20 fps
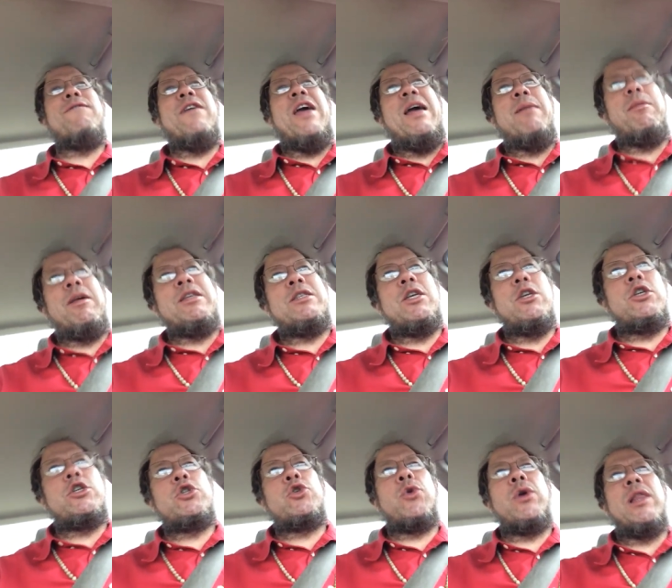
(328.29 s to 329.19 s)
families and
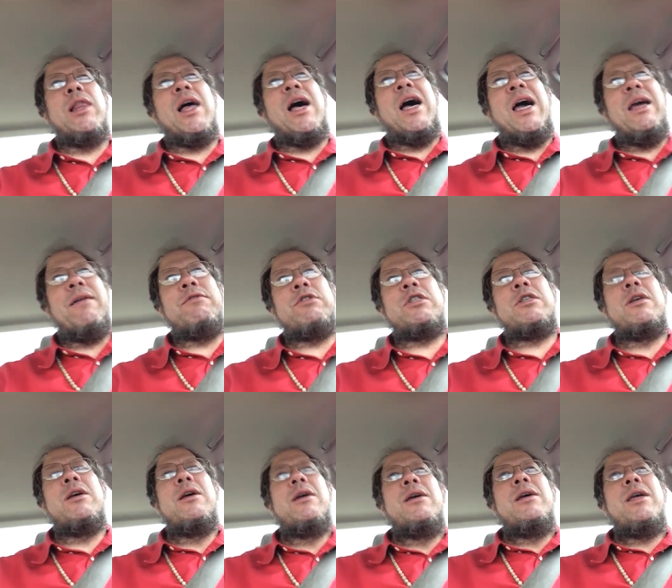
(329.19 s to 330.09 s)
destroy
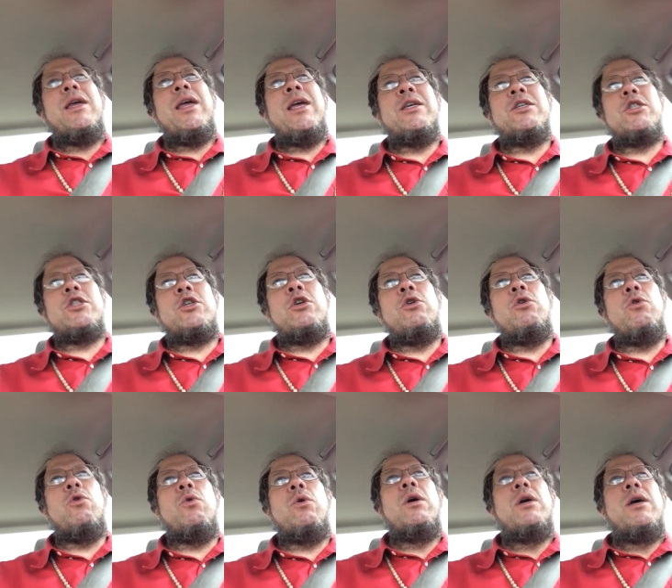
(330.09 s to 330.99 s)
lives is
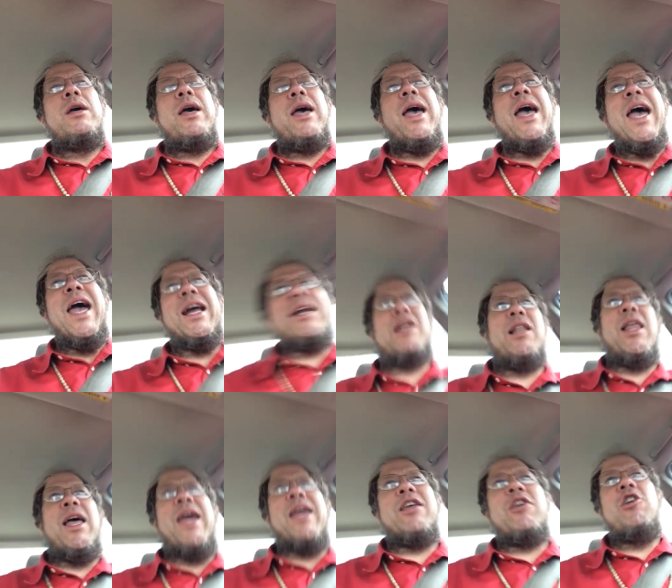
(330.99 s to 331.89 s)
to act
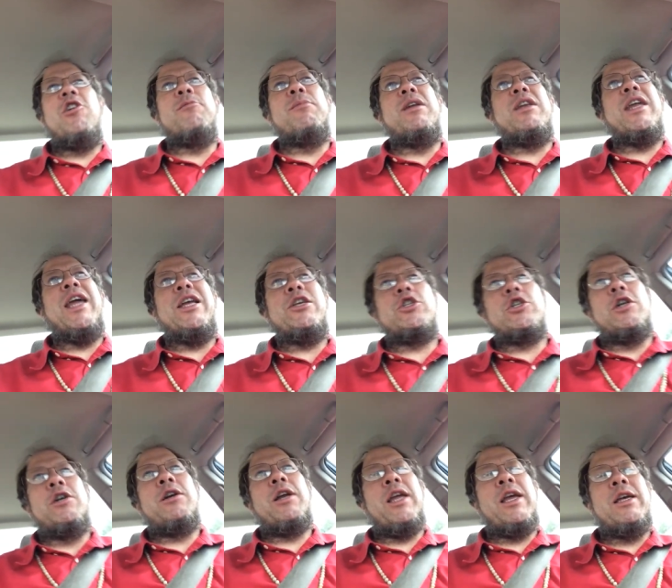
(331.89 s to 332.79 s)
like human
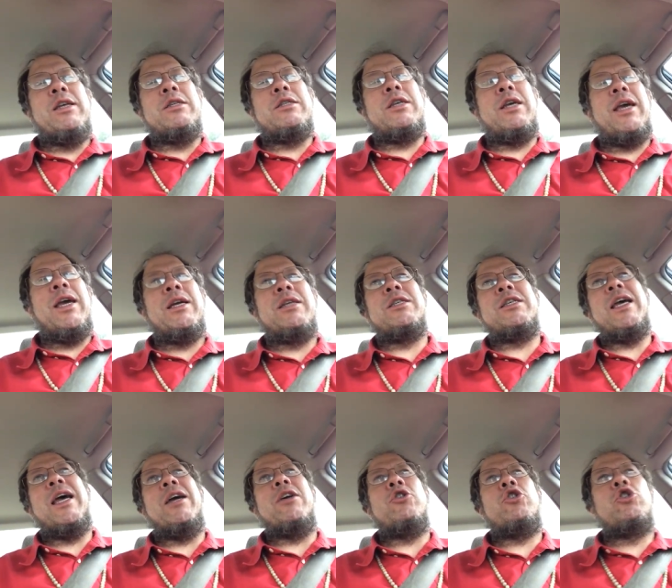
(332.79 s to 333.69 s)
nature is
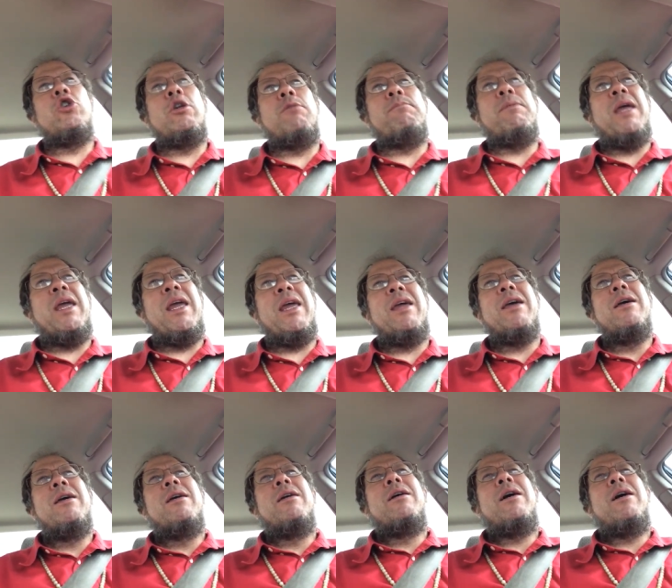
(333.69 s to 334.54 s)
exact, should be